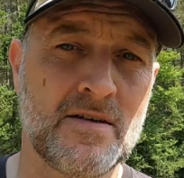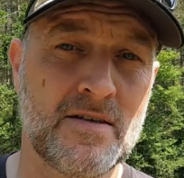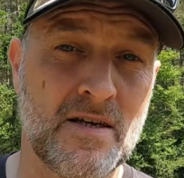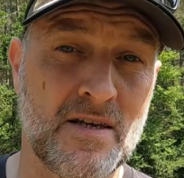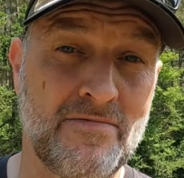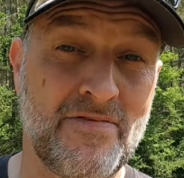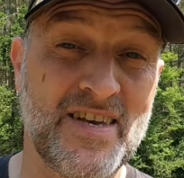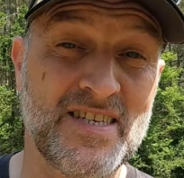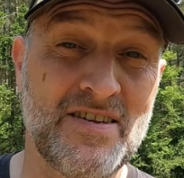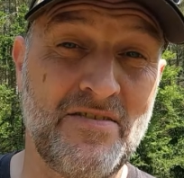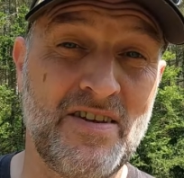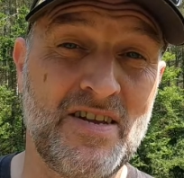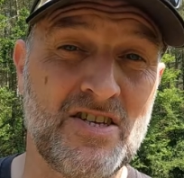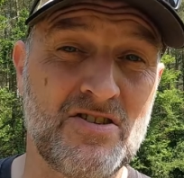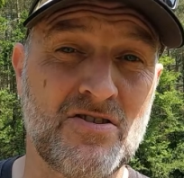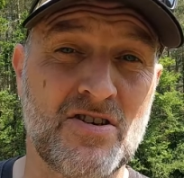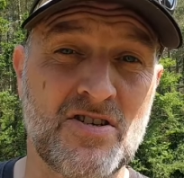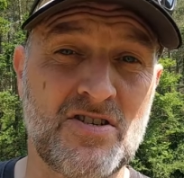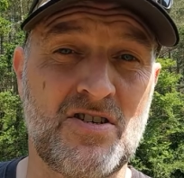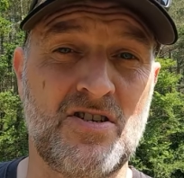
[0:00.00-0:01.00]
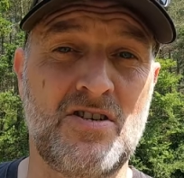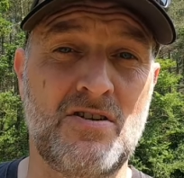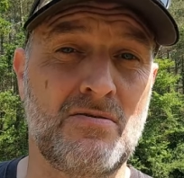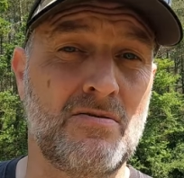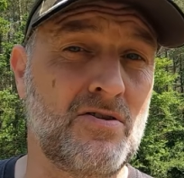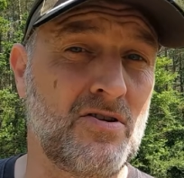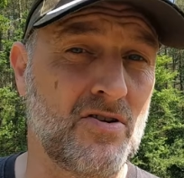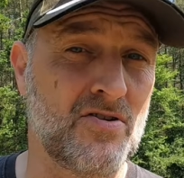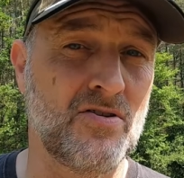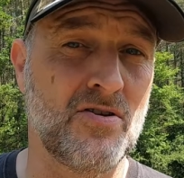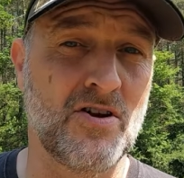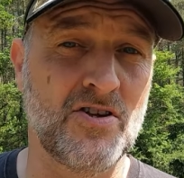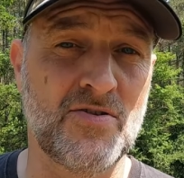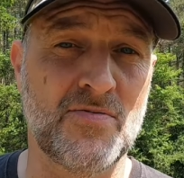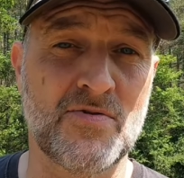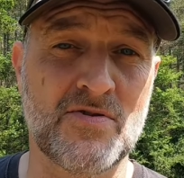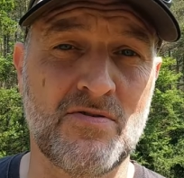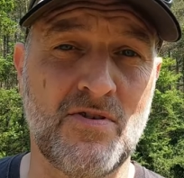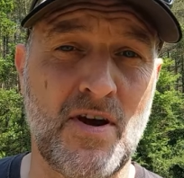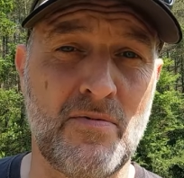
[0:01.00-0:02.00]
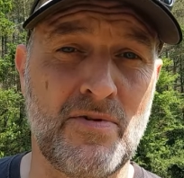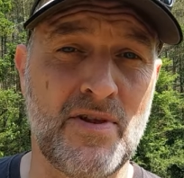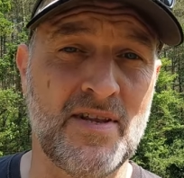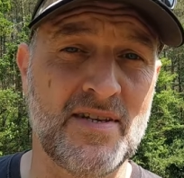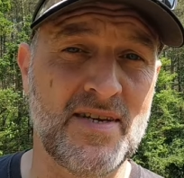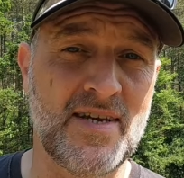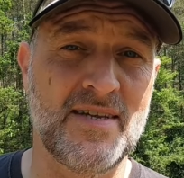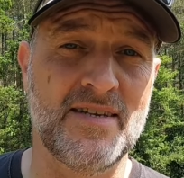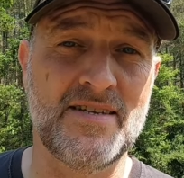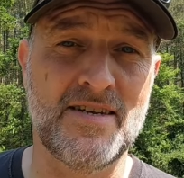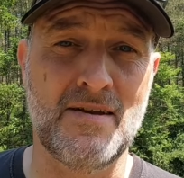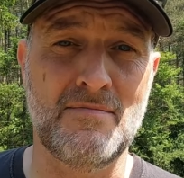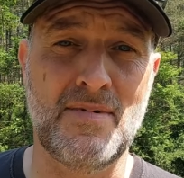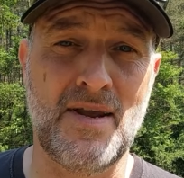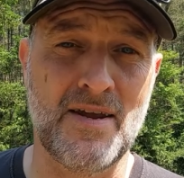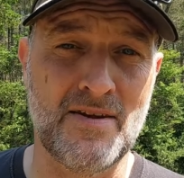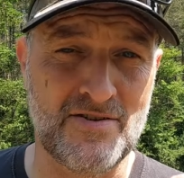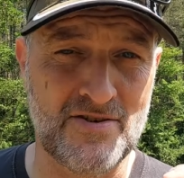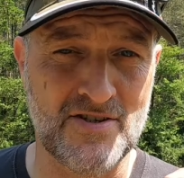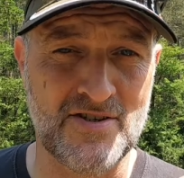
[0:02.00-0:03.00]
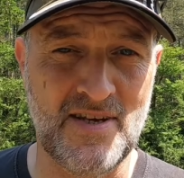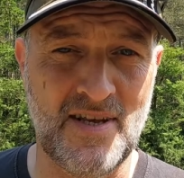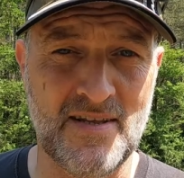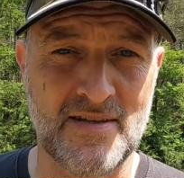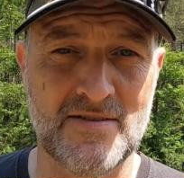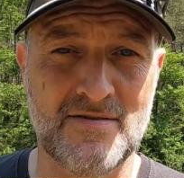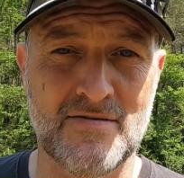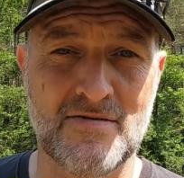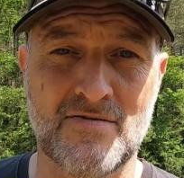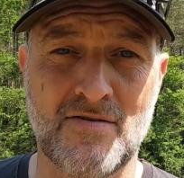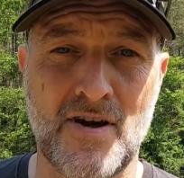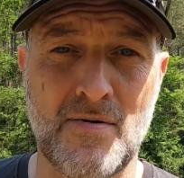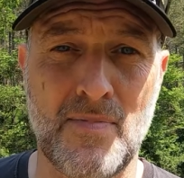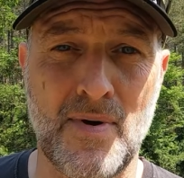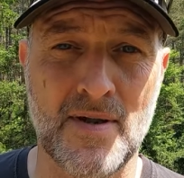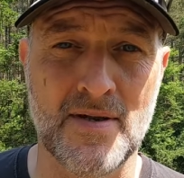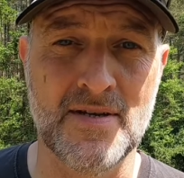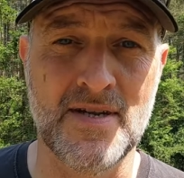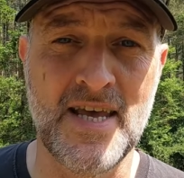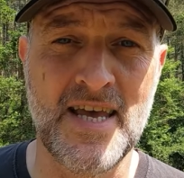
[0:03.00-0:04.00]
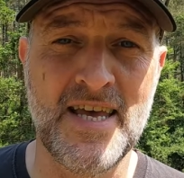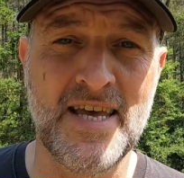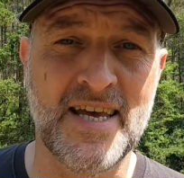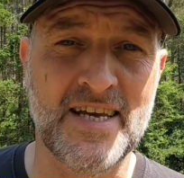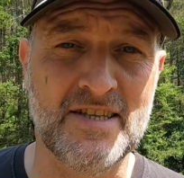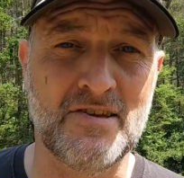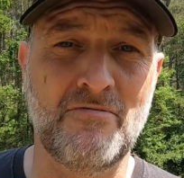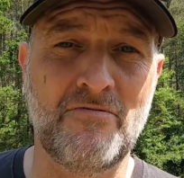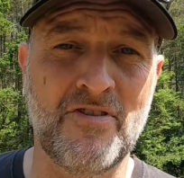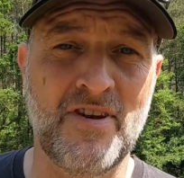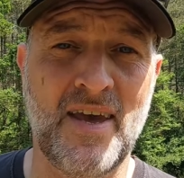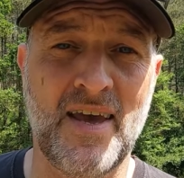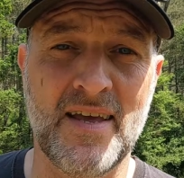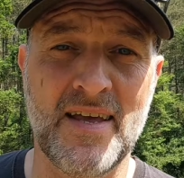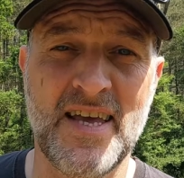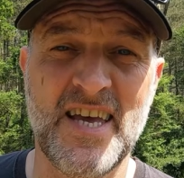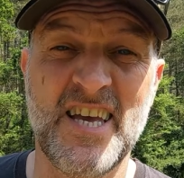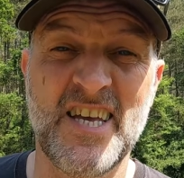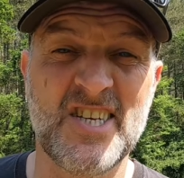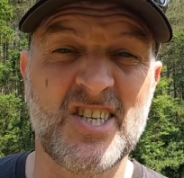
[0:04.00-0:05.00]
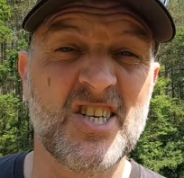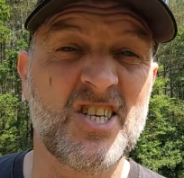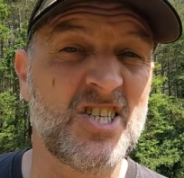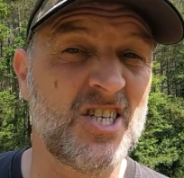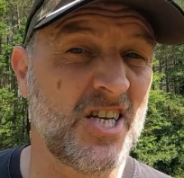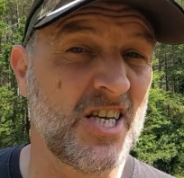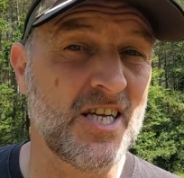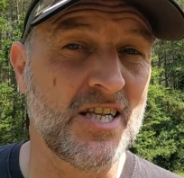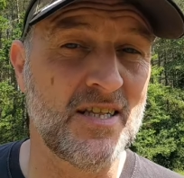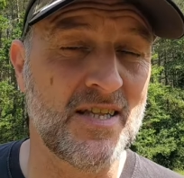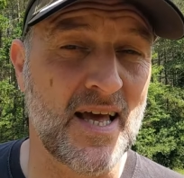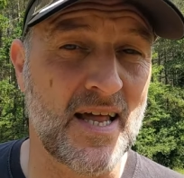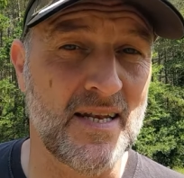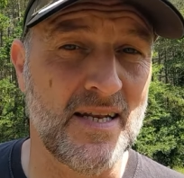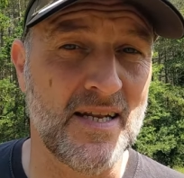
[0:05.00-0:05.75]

So if that's of interest to you and you're not a subscriber, then take the time now to just hit the subscribe button, and don't forget to tickle that